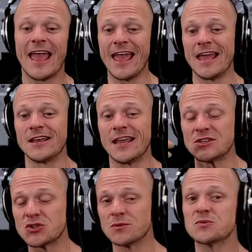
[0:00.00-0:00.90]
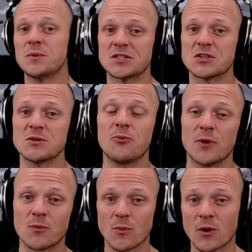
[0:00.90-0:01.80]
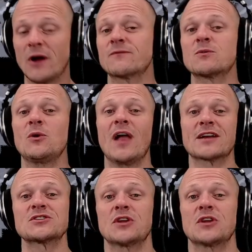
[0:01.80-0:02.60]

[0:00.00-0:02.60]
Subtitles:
And as soon as we get to the point where we're comfortable actually